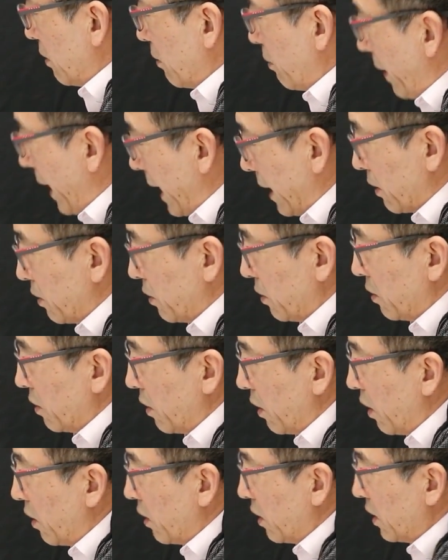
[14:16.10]
back to the
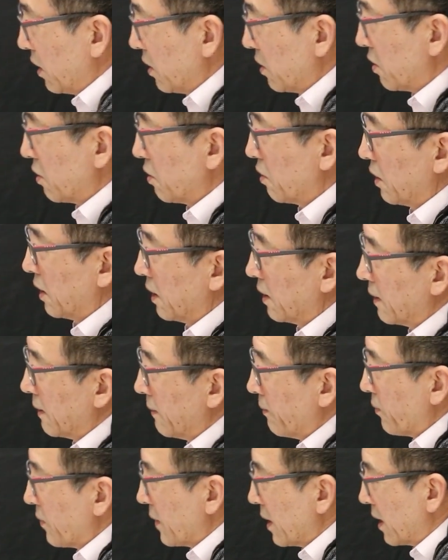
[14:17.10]
long history
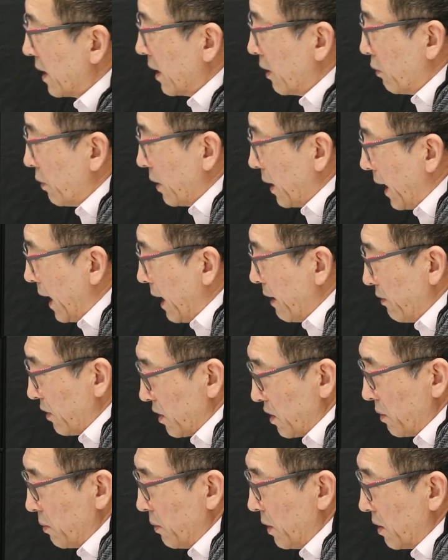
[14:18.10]
that we have
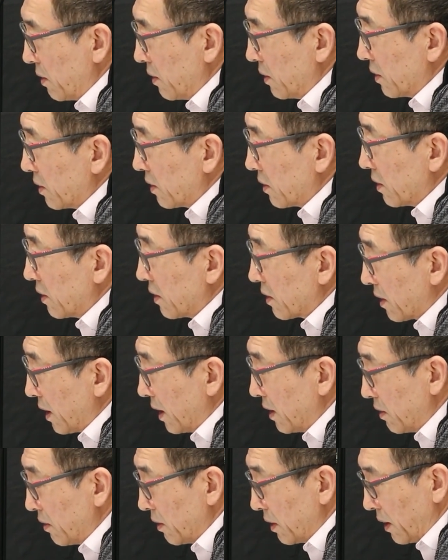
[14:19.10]
experienced in this
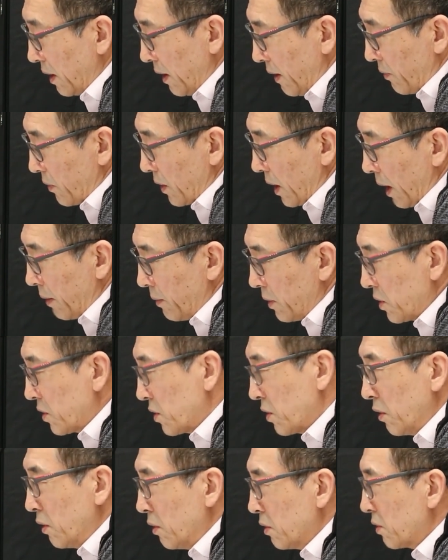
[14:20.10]
country. I mean,
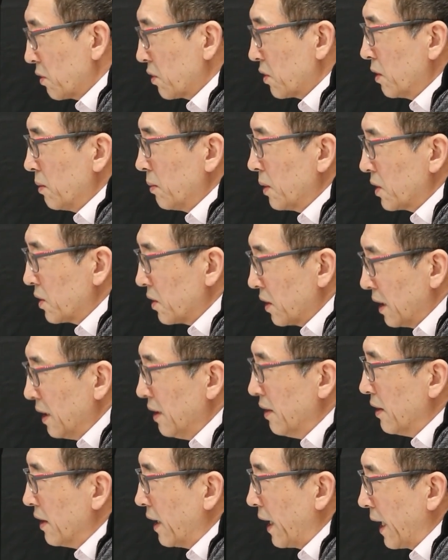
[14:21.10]
so much
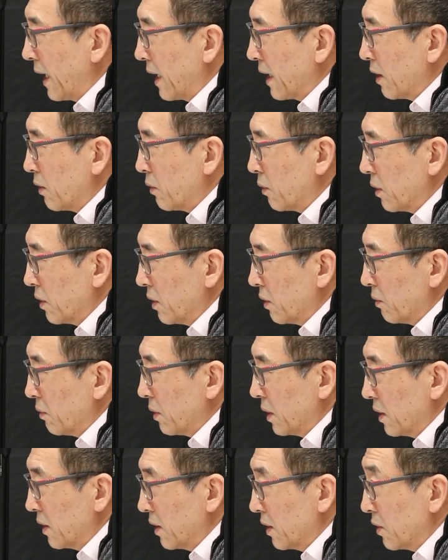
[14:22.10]
in there that
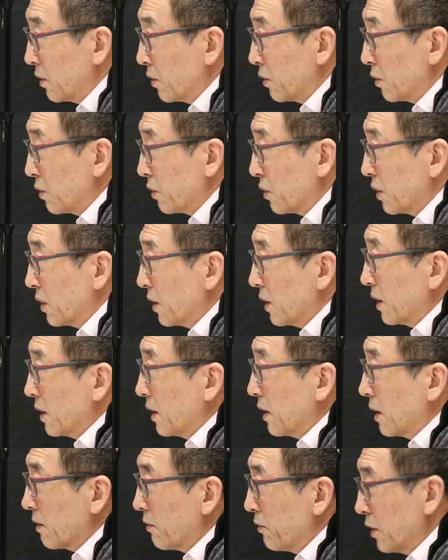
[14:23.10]
we need to,
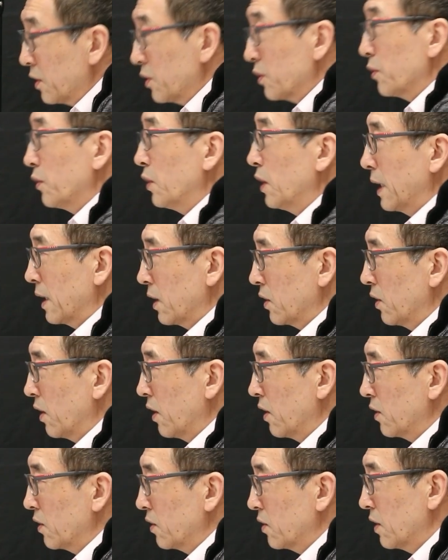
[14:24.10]
first of all,
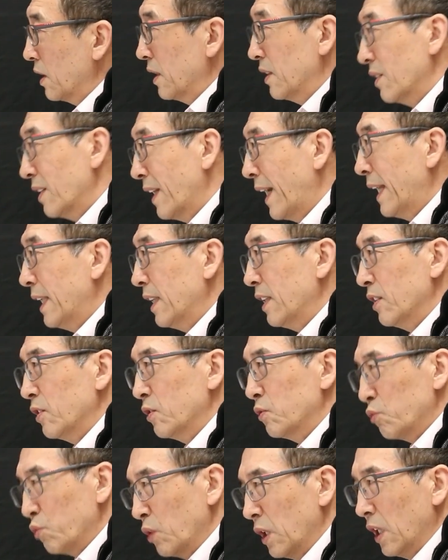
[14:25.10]
acknowledge, and
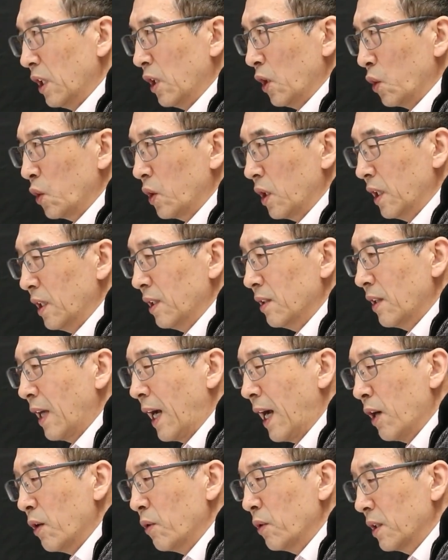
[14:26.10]
then really looking
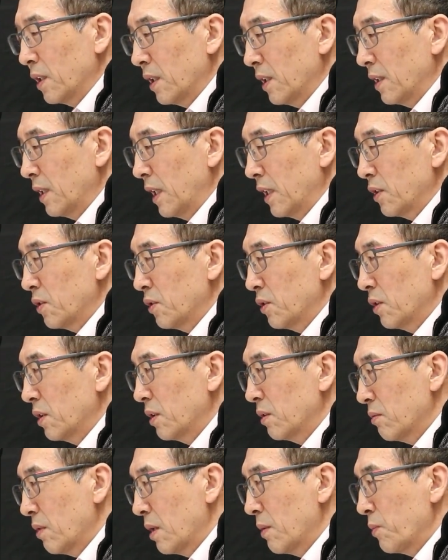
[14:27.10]
how we can
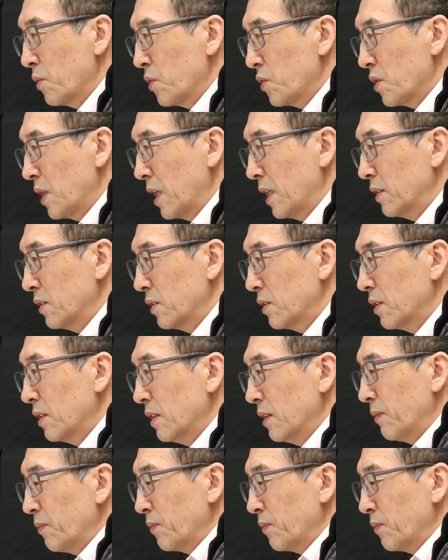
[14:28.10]
actually represent